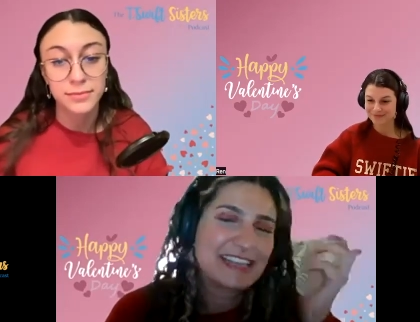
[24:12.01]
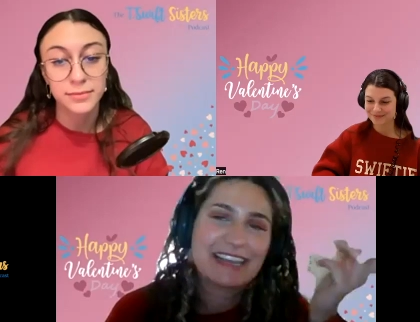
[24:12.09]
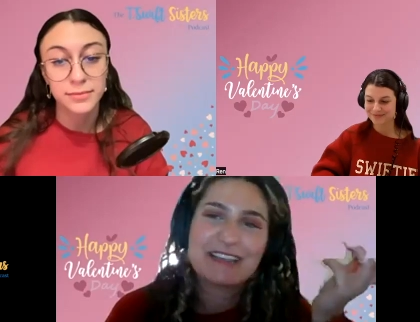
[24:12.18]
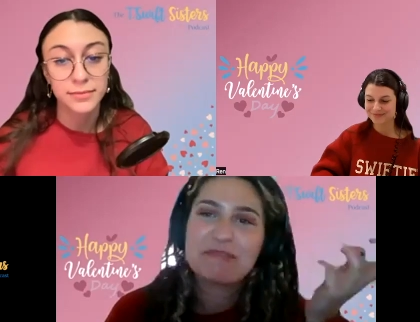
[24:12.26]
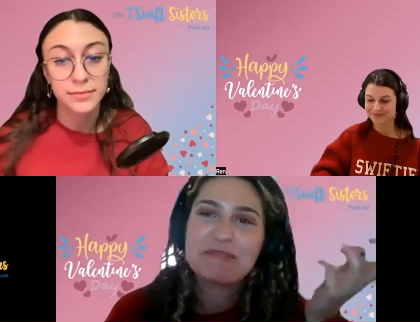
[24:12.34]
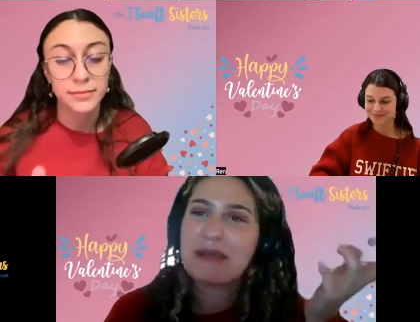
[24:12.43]

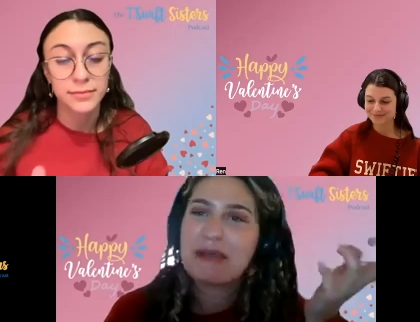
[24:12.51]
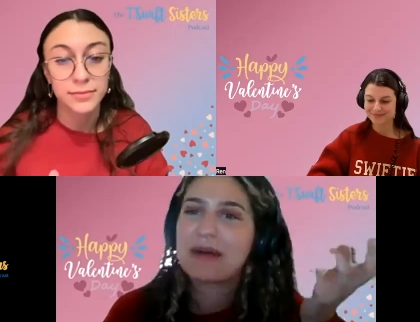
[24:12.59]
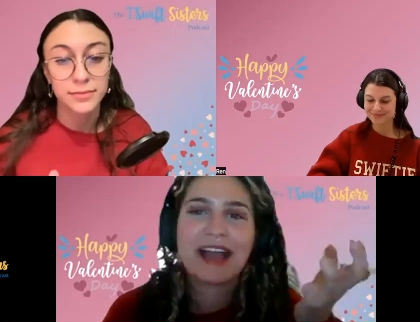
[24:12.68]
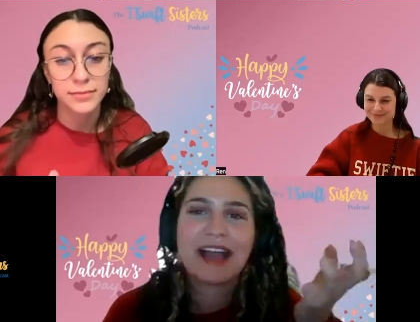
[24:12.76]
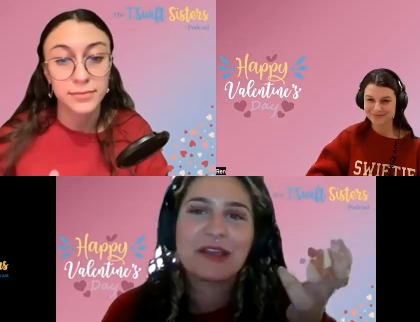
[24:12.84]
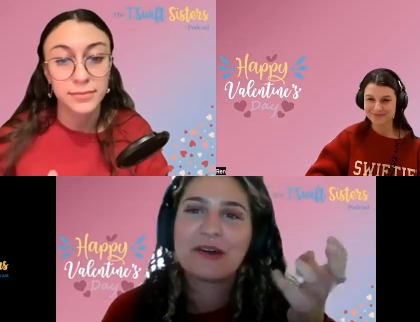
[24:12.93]
Speaker 1: it's like
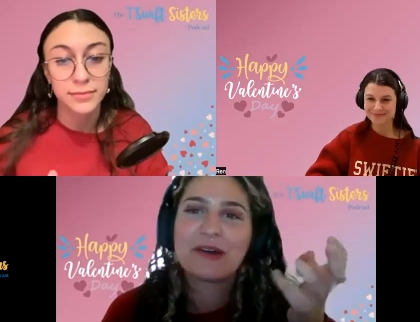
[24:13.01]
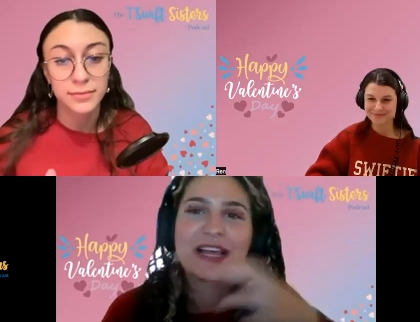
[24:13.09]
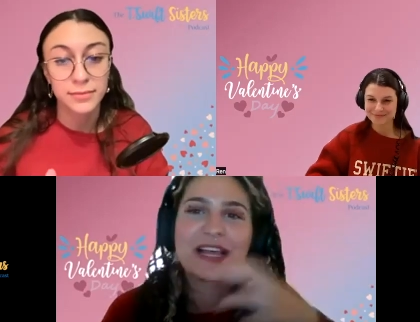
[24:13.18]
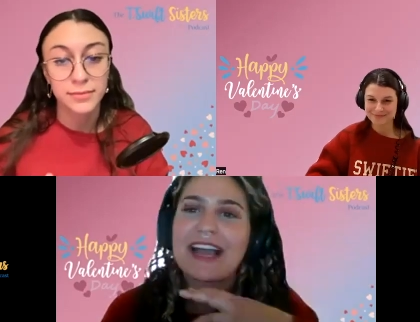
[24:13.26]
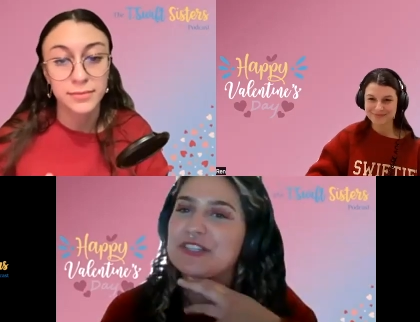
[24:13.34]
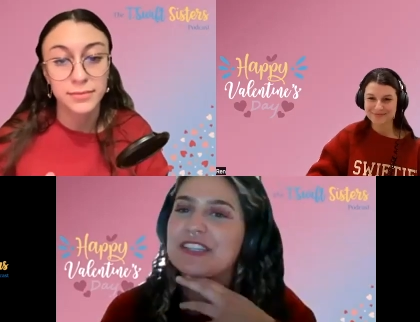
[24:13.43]
even my
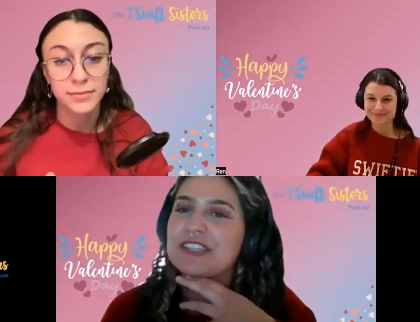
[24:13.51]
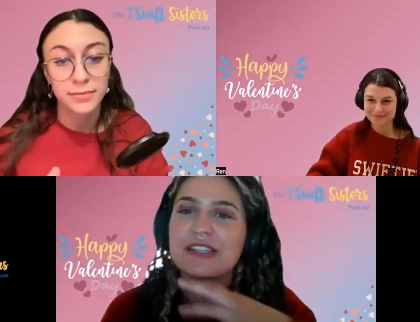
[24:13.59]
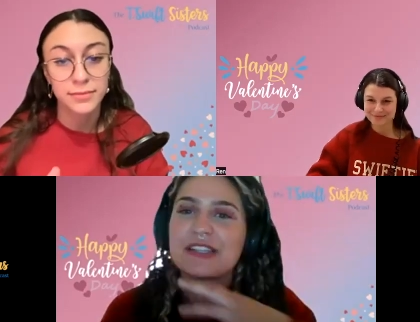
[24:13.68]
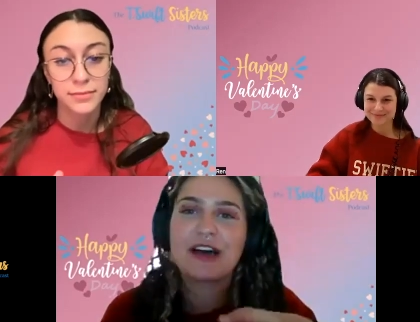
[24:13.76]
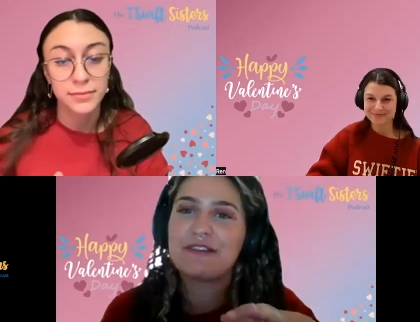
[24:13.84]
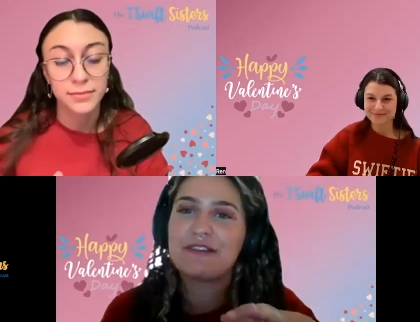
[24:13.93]
bio, like
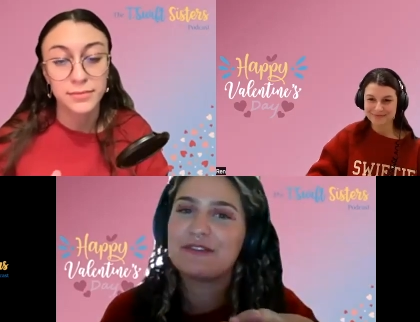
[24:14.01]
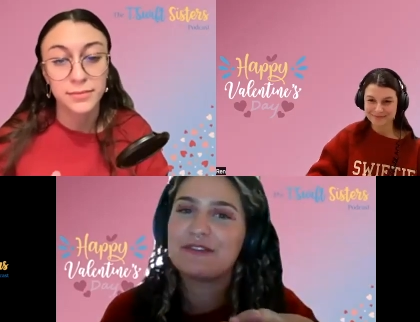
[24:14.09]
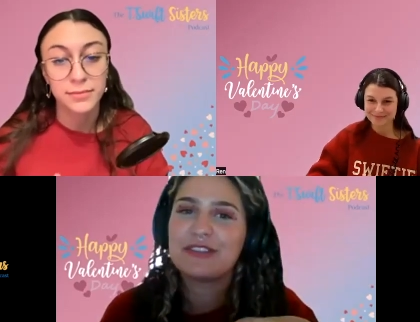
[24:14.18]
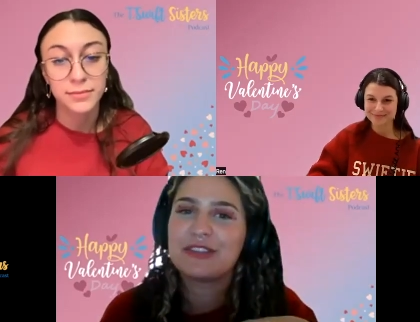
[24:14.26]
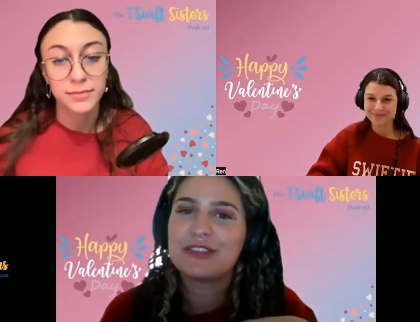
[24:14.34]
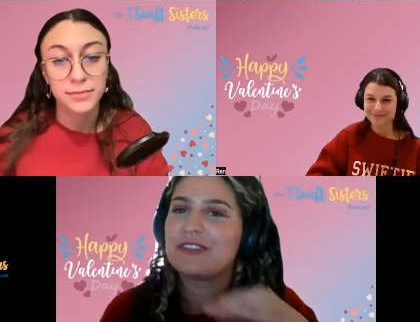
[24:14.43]
I just
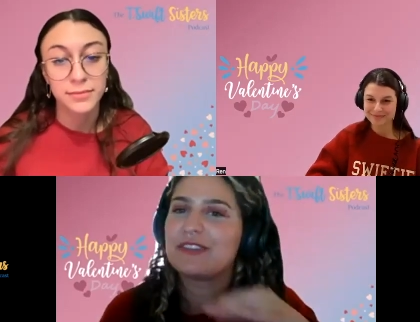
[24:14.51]
love